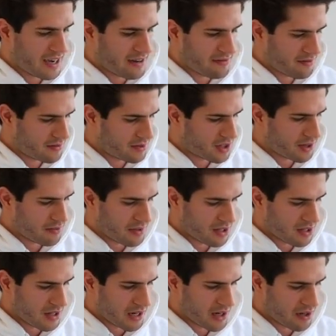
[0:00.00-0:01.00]
have
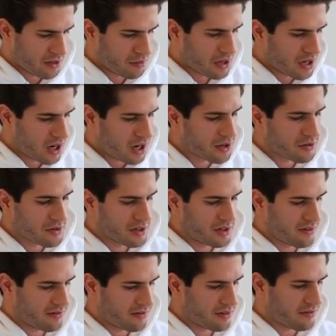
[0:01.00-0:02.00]
something like three hundred
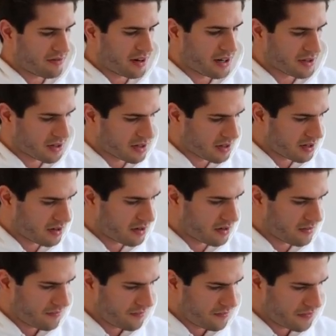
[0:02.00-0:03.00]
different files in
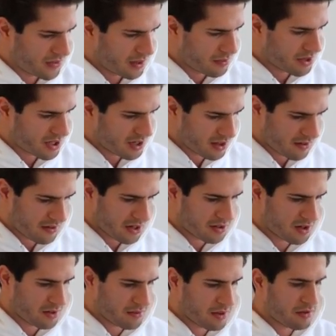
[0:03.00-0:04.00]
here. Let me see at the very
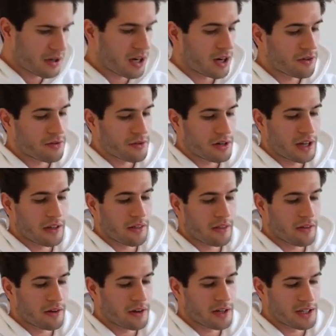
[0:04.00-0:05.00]
top, three hundred
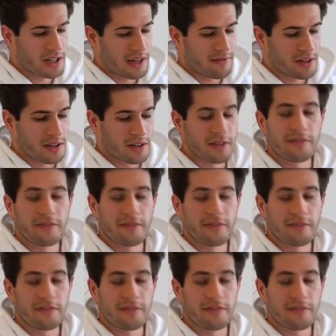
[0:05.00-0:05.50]
thirty-seven